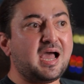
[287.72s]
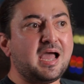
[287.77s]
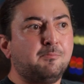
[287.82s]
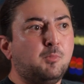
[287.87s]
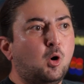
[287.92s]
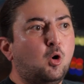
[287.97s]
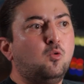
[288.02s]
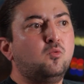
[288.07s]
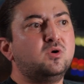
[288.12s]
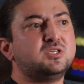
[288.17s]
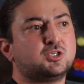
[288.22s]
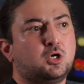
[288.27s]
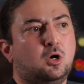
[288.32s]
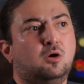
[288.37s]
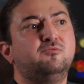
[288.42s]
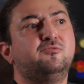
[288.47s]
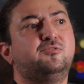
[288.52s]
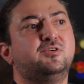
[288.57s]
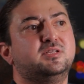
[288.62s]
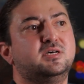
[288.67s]
I'm always
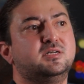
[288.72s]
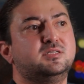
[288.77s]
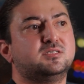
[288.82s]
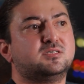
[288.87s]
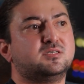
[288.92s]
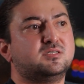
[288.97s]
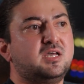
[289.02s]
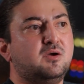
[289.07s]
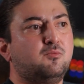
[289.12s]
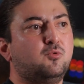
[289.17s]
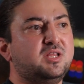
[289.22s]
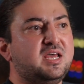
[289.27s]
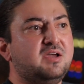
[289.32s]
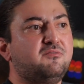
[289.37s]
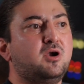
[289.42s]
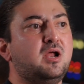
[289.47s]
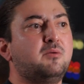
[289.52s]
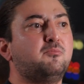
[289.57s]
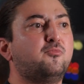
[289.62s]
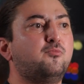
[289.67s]
confident that
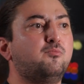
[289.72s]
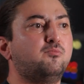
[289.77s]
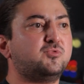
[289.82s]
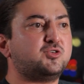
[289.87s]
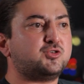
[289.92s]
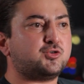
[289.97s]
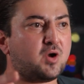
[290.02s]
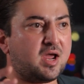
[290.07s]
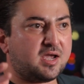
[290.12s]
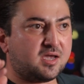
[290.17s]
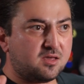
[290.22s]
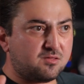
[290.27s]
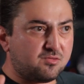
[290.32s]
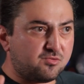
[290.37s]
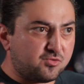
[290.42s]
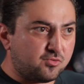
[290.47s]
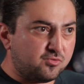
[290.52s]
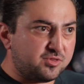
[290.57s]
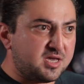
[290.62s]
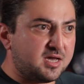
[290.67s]
whatever I'm tracking
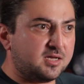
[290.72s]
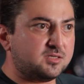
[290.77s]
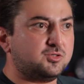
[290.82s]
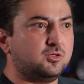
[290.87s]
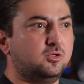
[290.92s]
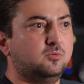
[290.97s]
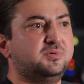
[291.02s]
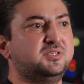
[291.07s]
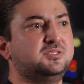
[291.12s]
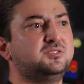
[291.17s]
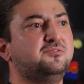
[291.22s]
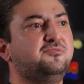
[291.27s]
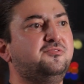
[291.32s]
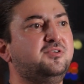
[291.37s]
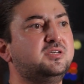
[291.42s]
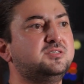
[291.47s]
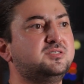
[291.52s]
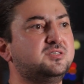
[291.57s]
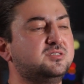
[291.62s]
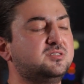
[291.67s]
through the Antelope
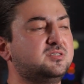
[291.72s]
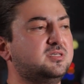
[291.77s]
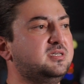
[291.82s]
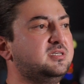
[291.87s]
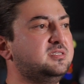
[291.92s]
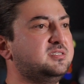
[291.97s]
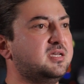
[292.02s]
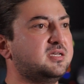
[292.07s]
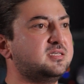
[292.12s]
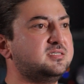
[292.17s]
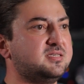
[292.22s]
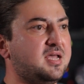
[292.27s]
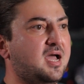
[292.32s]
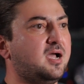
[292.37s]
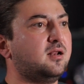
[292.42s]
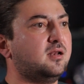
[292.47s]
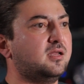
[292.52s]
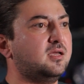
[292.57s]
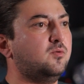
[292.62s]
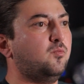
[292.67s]
interfaces is
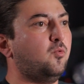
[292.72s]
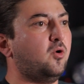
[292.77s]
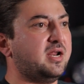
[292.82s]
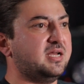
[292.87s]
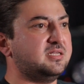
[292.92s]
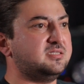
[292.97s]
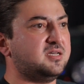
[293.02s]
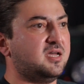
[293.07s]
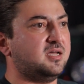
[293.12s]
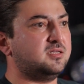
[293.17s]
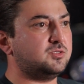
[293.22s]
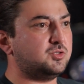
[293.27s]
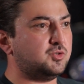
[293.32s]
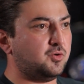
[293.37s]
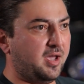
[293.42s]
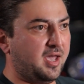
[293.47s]
exactly what I intend to